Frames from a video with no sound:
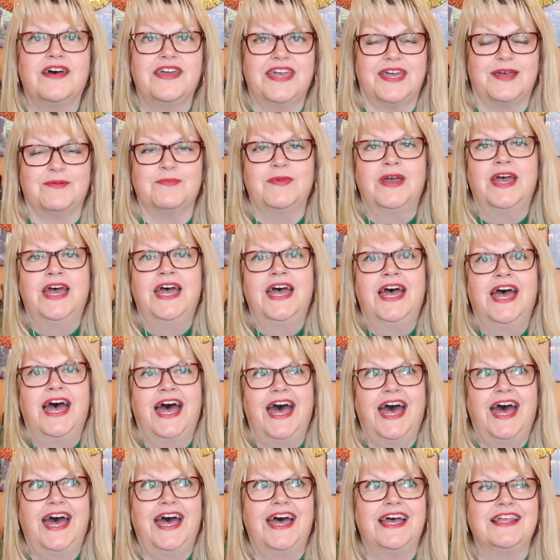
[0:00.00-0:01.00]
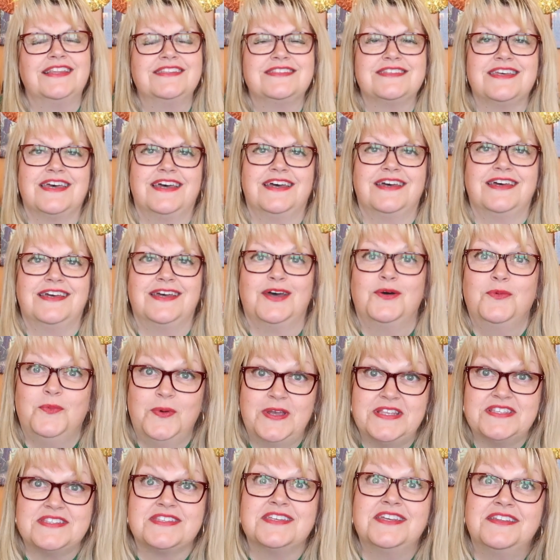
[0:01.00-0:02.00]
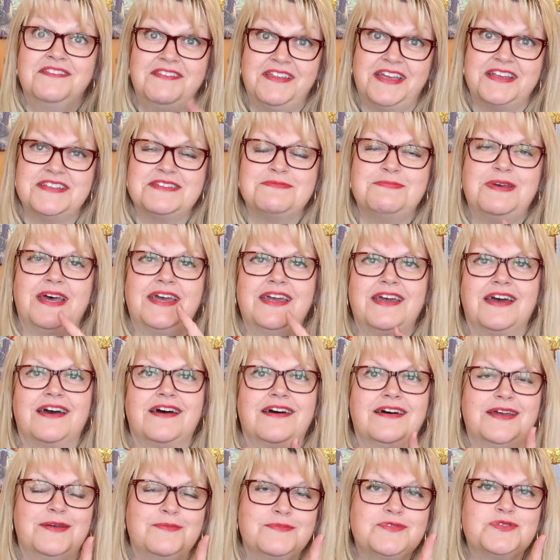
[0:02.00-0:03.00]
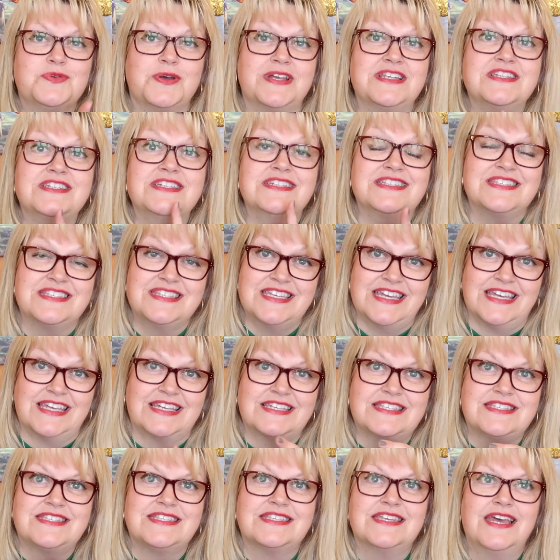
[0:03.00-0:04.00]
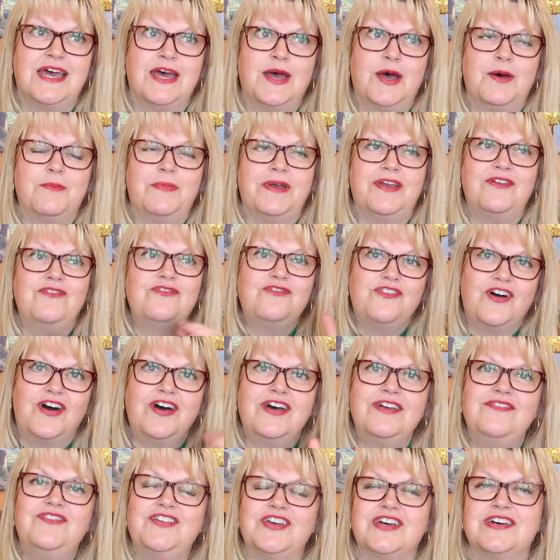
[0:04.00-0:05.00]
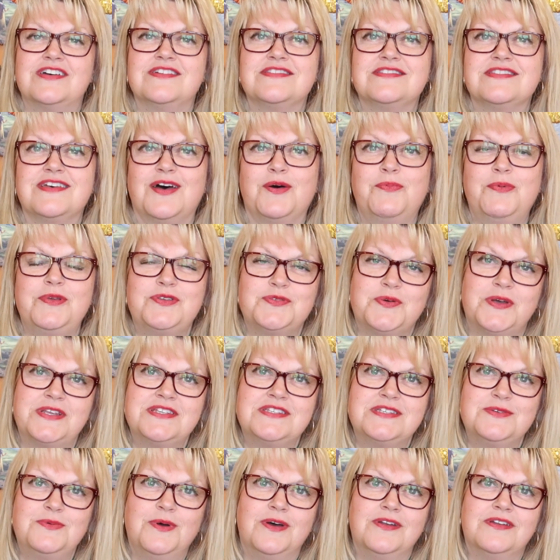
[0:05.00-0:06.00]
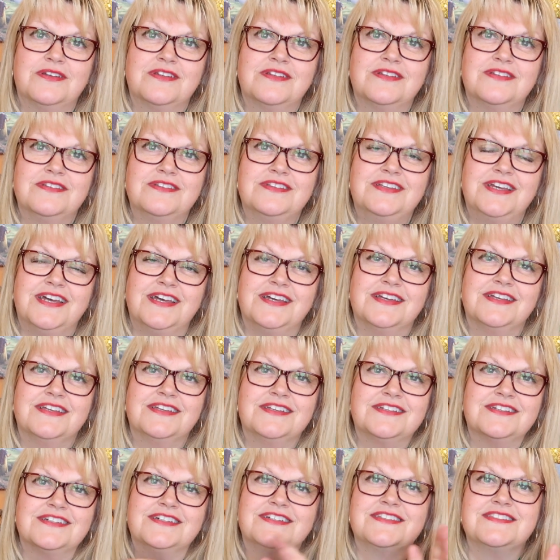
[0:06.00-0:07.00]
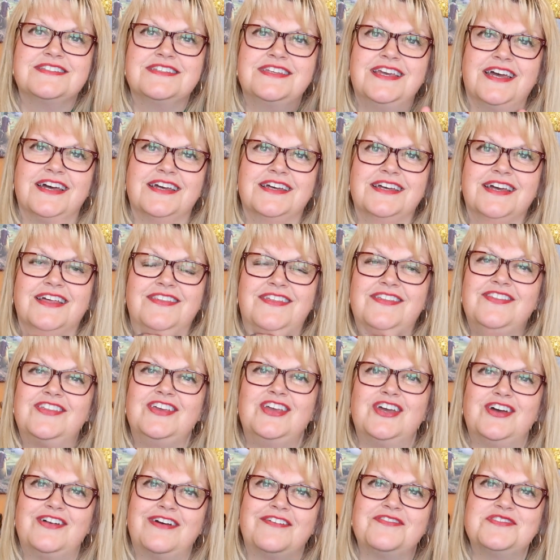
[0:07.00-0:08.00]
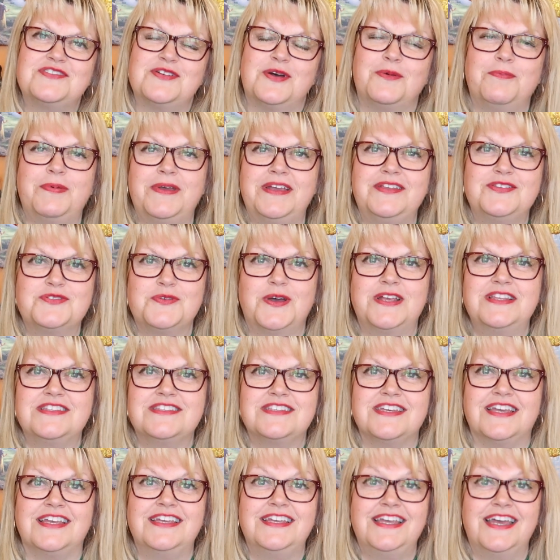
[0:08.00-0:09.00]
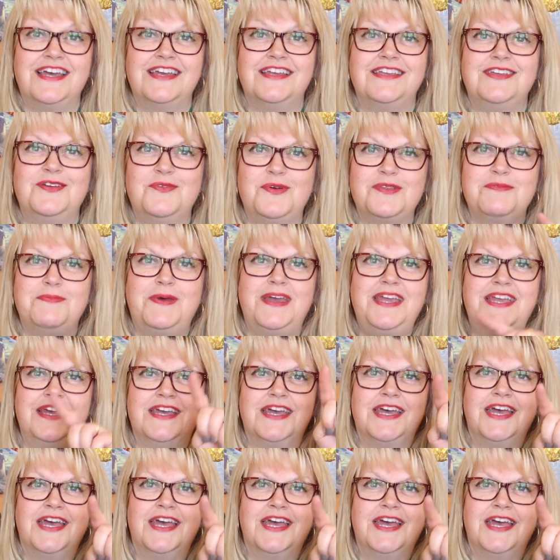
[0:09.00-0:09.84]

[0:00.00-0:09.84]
I am. And at Whitsun, the end of May, I am 26. But in 5 years, I'll be 21. Yeah, because, yeah. And then the year after, I'll be 20. Yeah, you with me?